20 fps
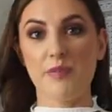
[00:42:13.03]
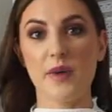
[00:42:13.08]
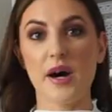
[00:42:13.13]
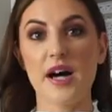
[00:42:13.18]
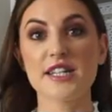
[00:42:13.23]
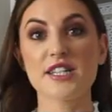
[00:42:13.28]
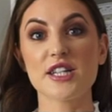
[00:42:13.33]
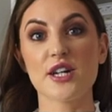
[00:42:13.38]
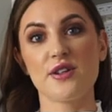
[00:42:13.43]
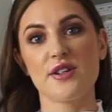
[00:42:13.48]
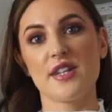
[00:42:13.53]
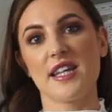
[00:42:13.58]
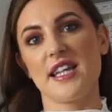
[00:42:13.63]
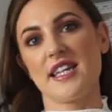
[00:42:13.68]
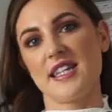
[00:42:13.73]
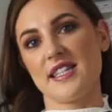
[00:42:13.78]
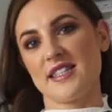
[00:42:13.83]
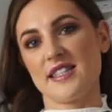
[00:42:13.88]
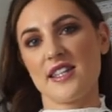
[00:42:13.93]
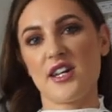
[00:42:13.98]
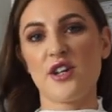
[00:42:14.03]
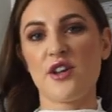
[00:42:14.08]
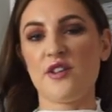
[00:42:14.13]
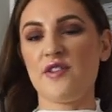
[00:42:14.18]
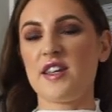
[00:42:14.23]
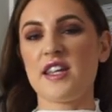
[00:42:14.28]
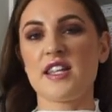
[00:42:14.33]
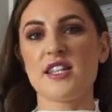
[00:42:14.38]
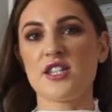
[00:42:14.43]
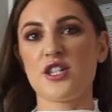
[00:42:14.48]
I don't think
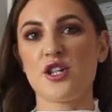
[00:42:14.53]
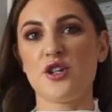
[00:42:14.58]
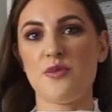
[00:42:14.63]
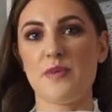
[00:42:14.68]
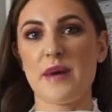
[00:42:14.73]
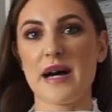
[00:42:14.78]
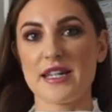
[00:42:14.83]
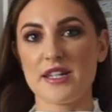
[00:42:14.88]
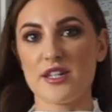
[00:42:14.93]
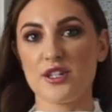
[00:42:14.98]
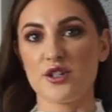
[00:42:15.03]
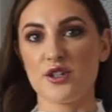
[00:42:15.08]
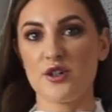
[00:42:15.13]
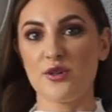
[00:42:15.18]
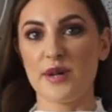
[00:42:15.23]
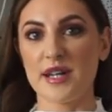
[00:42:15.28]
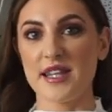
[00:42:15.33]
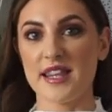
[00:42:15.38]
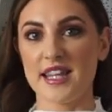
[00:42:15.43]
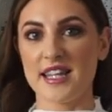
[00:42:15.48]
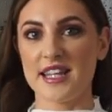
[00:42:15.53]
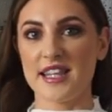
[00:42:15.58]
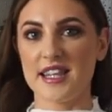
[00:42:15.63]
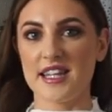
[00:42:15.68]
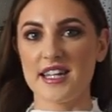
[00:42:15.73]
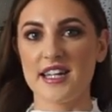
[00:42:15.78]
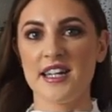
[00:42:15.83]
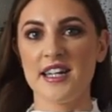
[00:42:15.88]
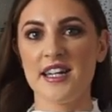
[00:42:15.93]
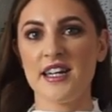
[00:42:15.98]
it's too bad at all. I think
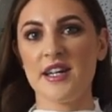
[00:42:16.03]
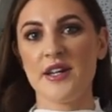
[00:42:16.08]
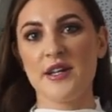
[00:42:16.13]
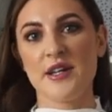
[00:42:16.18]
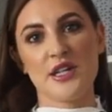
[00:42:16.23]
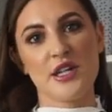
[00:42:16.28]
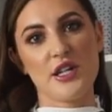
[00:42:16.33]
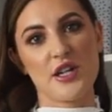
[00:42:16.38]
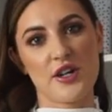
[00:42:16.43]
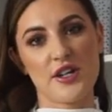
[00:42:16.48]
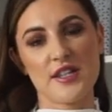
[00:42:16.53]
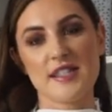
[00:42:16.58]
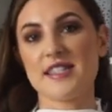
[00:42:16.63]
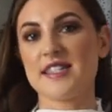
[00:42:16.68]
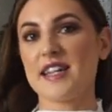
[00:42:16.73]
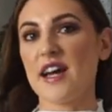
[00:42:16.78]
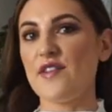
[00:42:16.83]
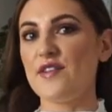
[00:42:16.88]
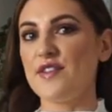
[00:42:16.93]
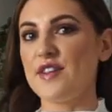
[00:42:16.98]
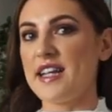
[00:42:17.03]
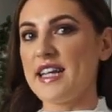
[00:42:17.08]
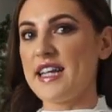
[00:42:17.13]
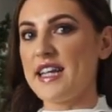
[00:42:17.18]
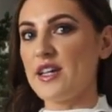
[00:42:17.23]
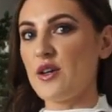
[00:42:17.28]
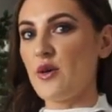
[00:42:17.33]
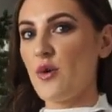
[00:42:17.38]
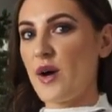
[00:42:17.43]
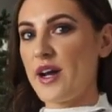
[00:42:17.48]
that, you know, it's definitely
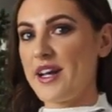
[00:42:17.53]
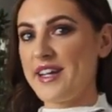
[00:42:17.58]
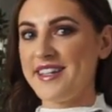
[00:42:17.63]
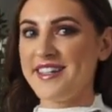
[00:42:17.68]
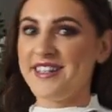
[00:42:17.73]
quite